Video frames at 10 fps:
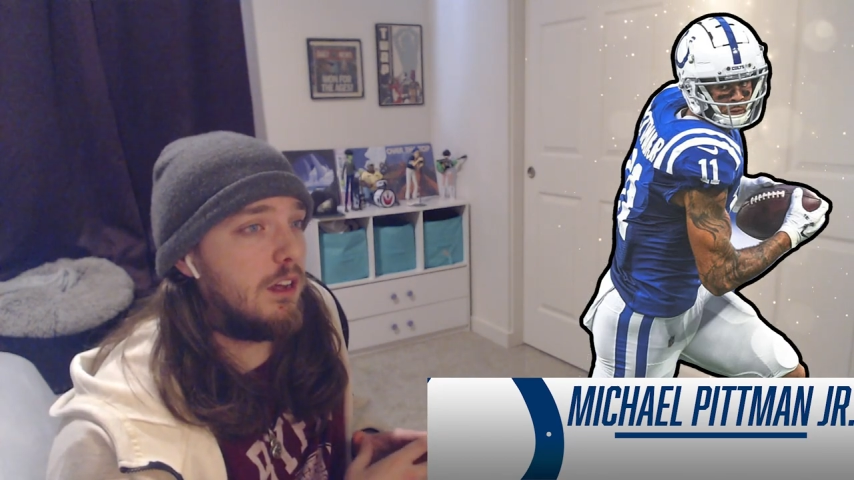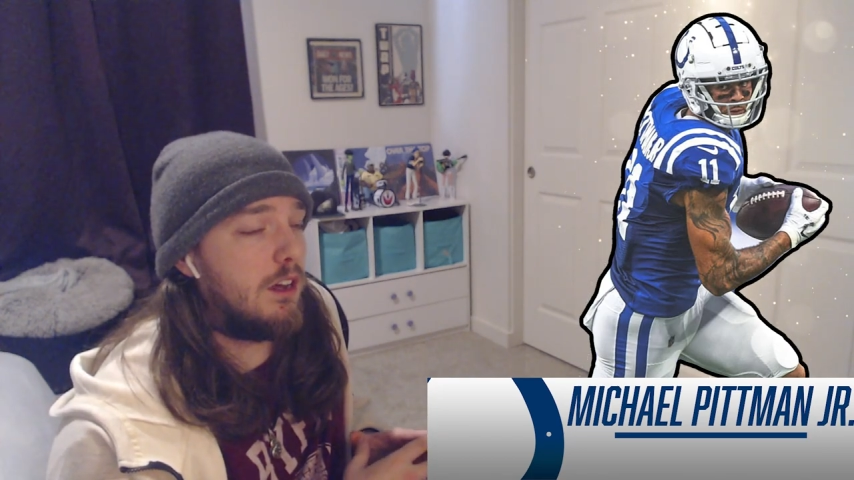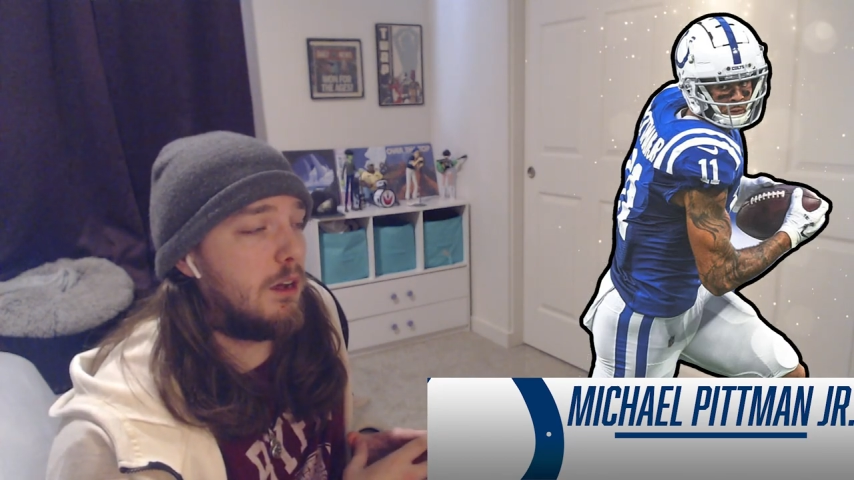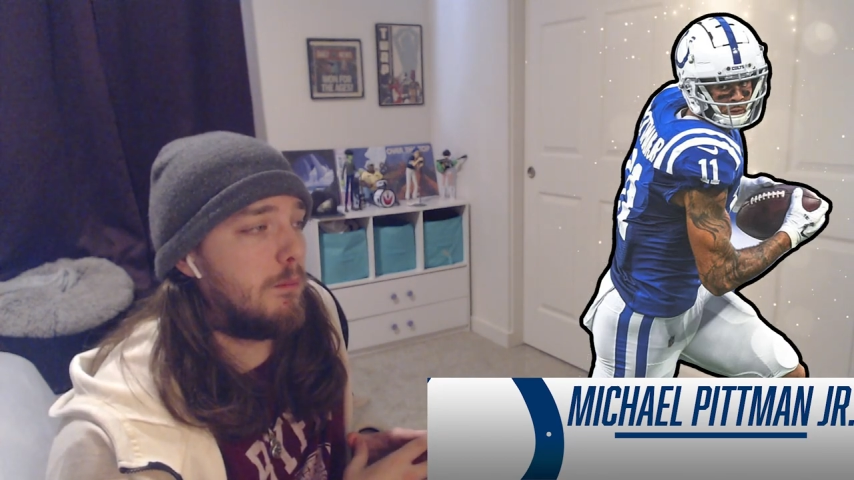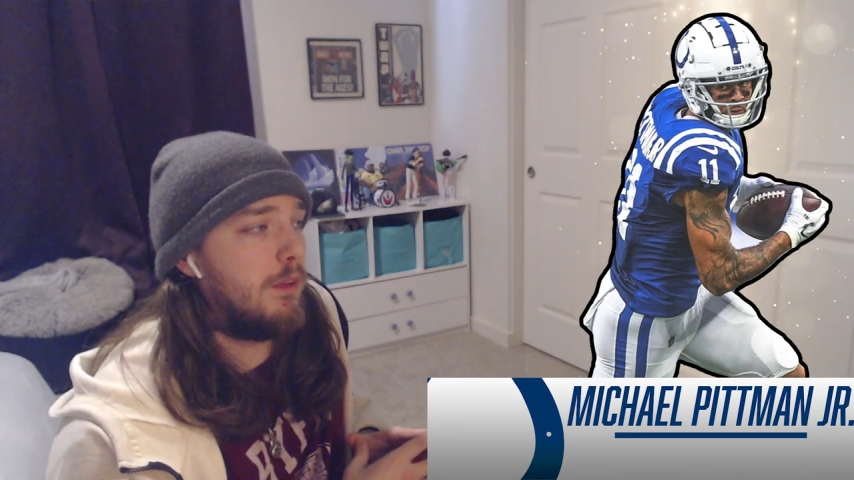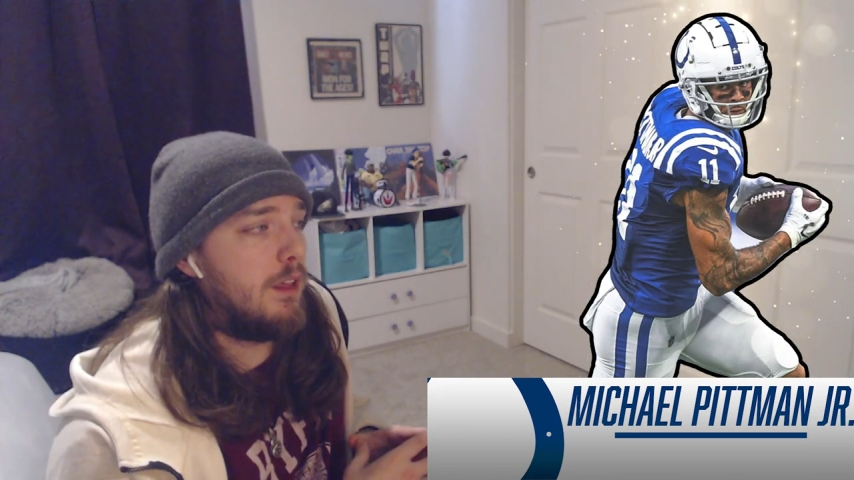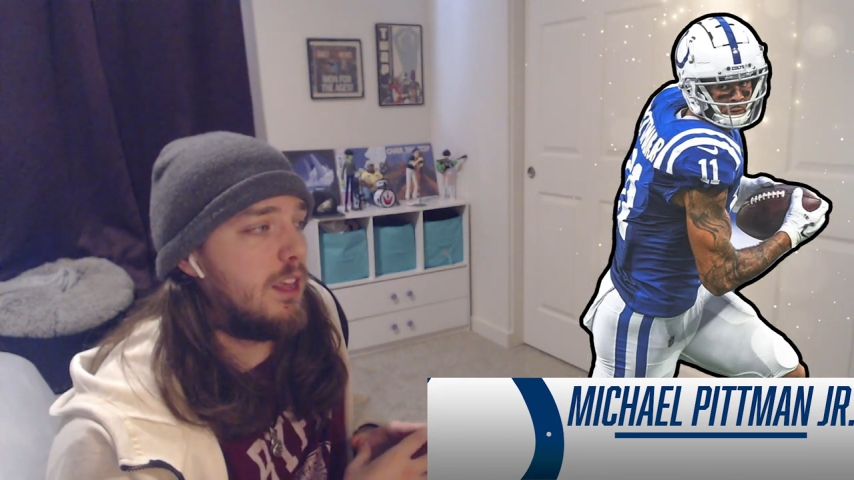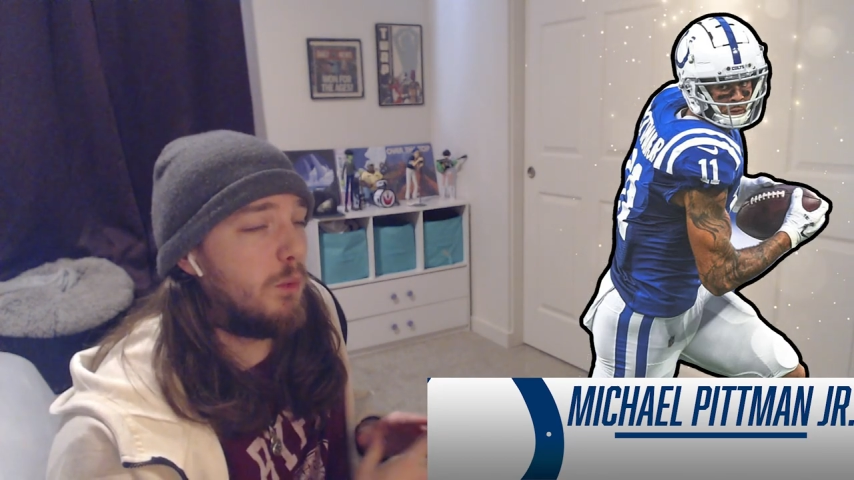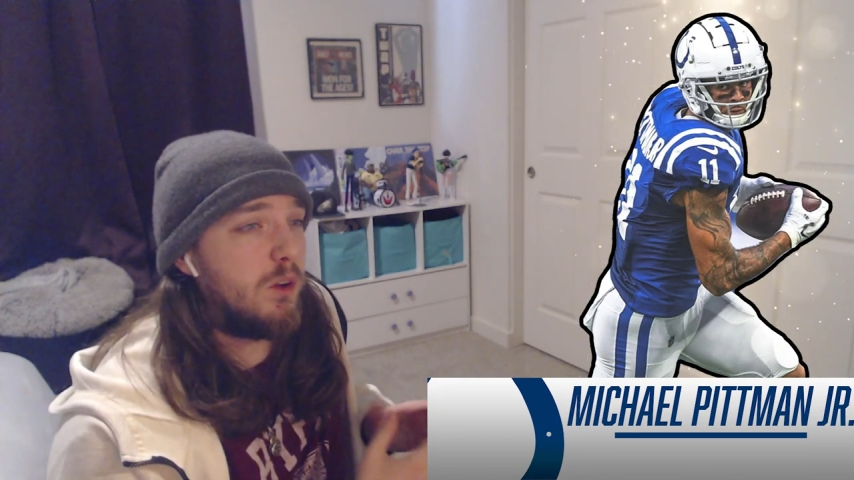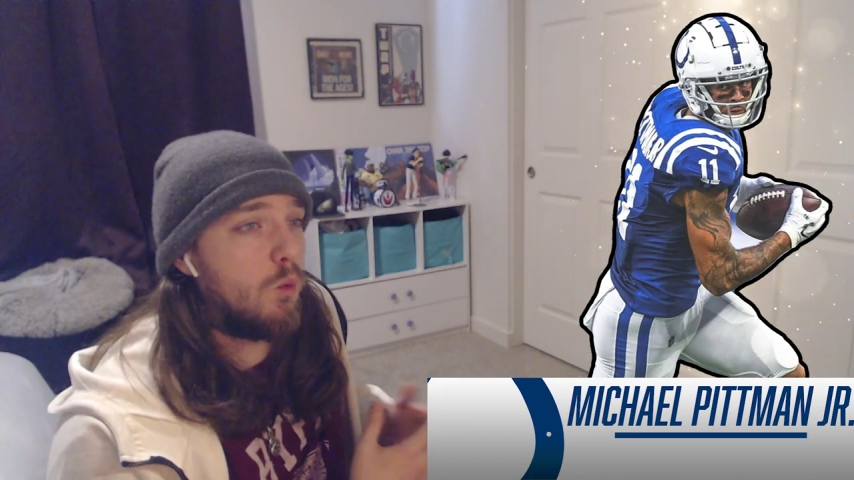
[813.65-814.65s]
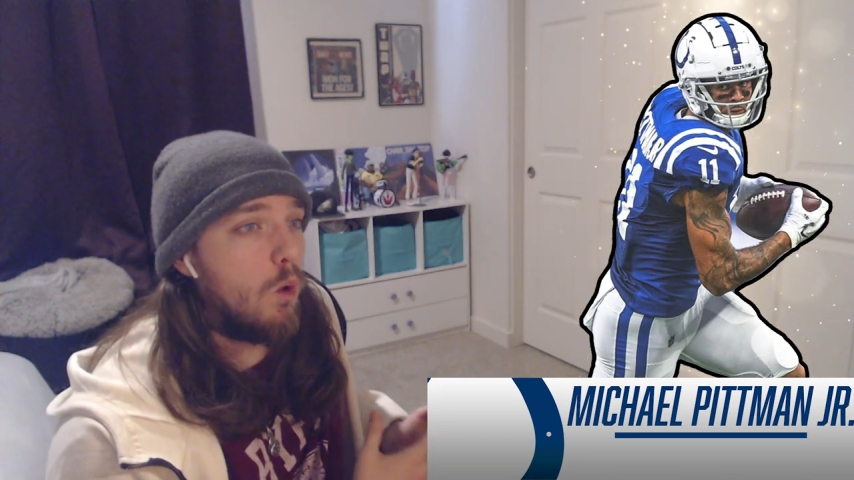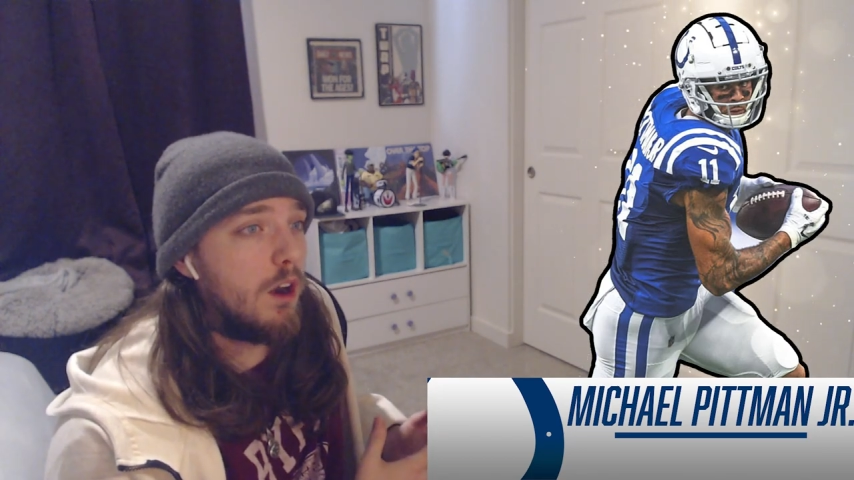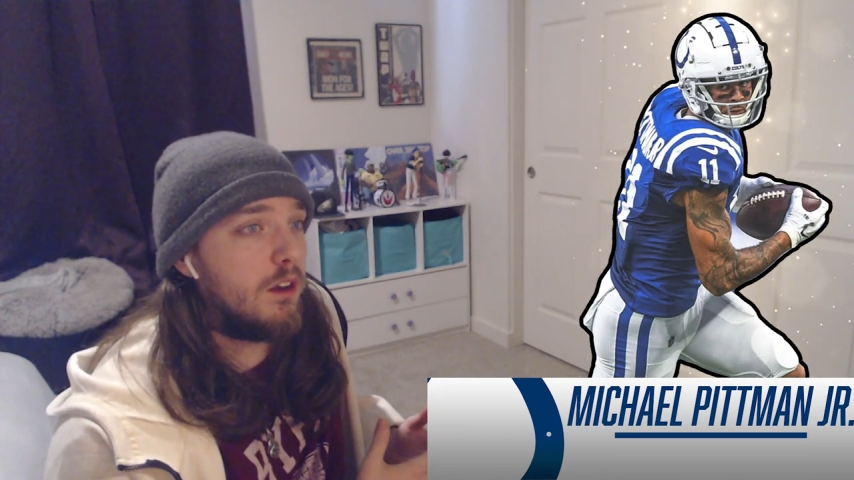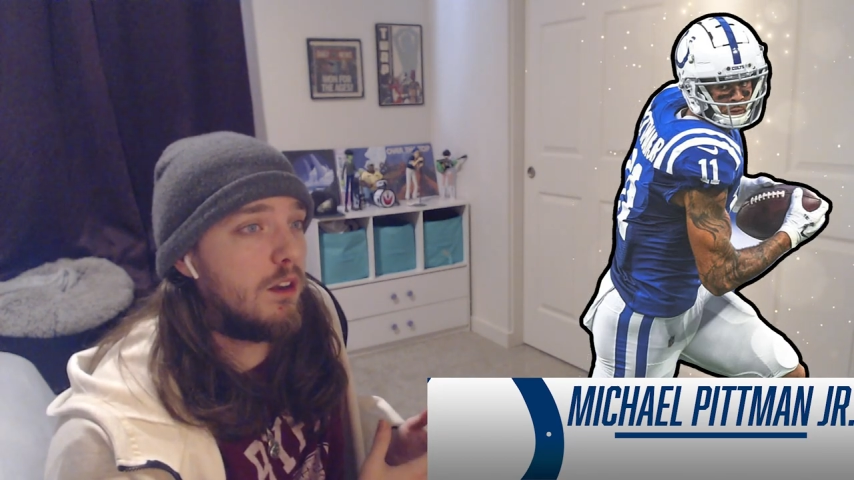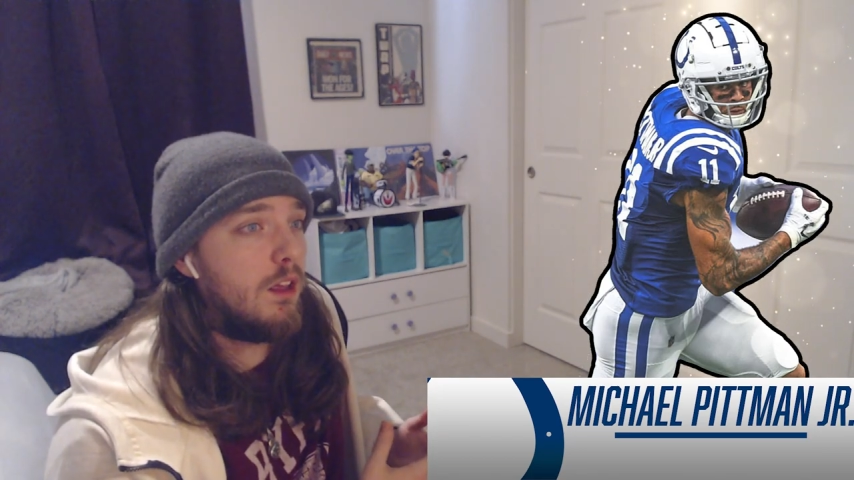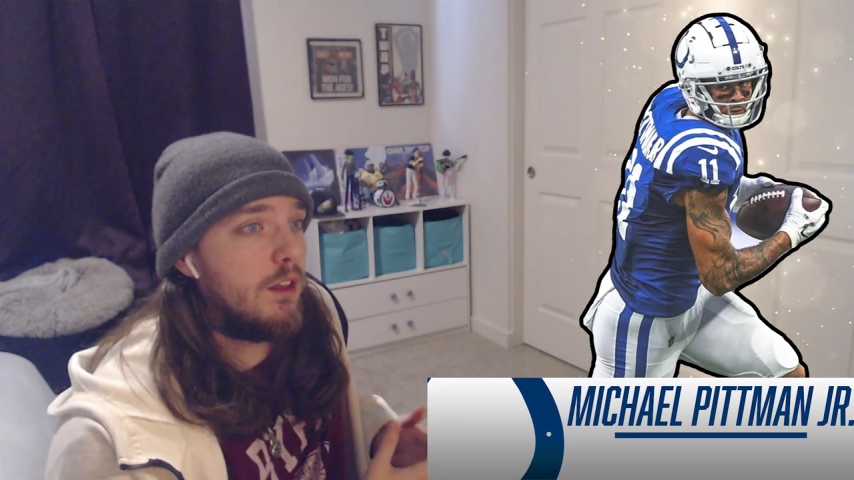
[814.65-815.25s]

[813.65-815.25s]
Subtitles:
In week one,